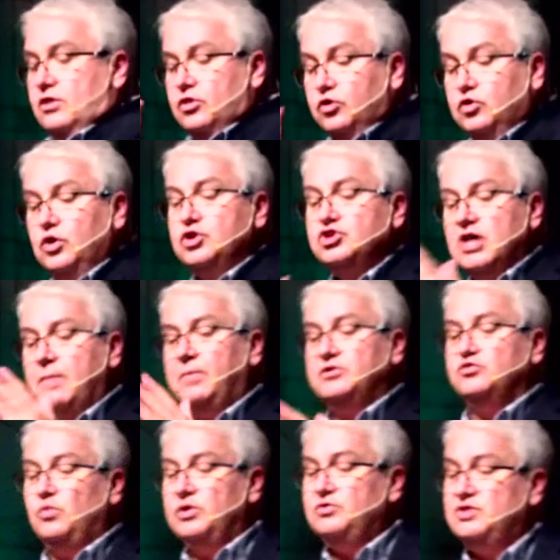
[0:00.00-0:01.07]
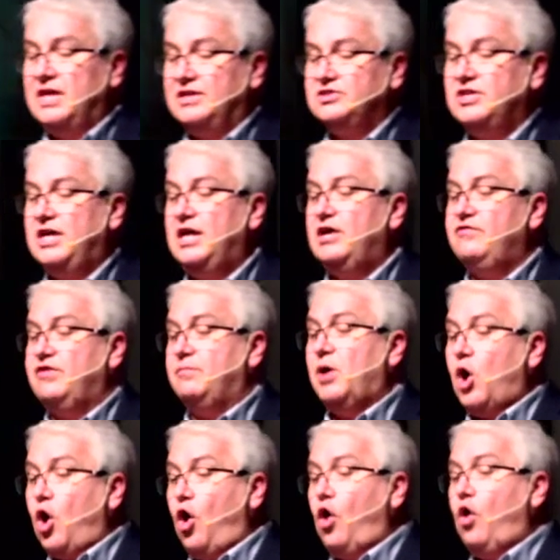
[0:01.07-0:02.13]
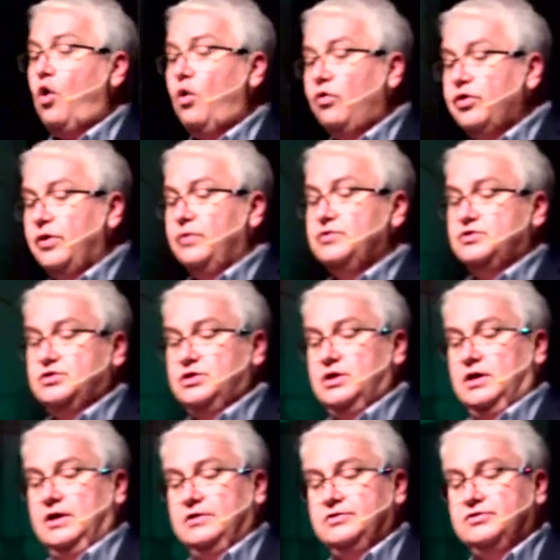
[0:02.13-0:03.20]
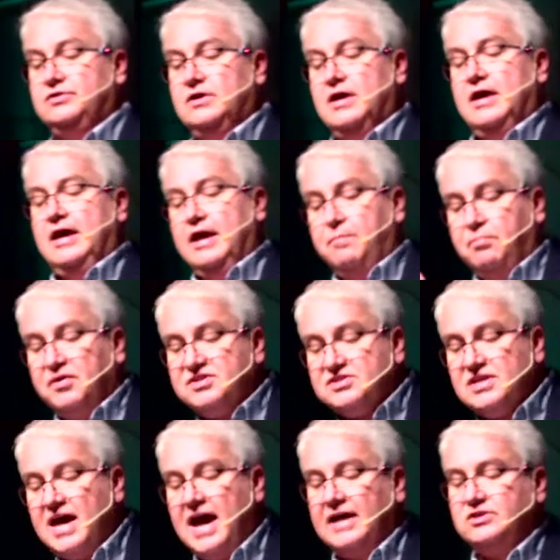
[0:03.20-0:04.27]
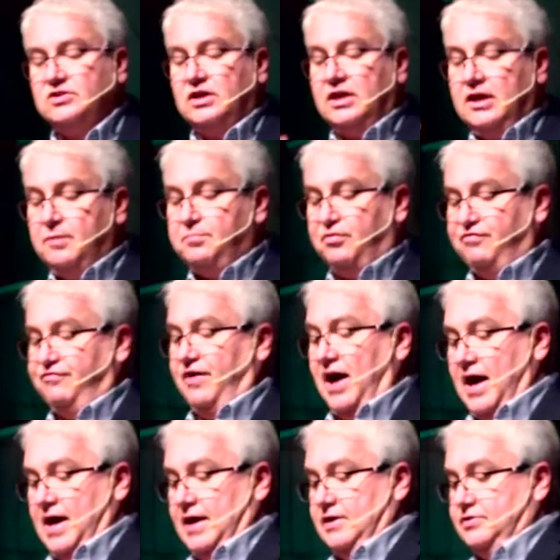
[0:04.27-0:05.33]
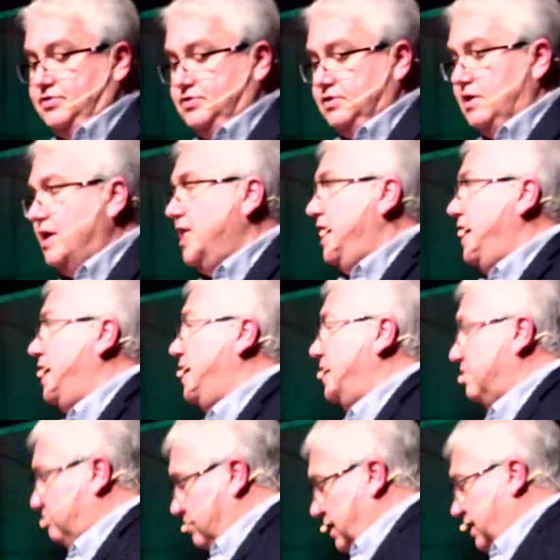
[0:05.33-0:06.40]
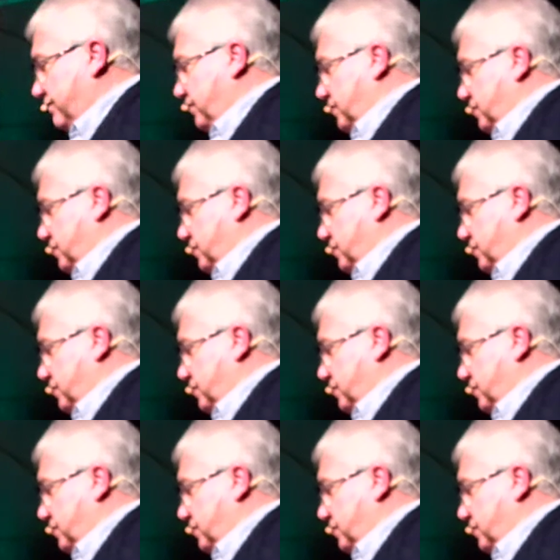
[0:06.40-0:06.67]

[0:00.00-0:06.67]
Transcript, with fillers: The good shepherd is the one who takes care of them, all those things. He protects and he provides. And think of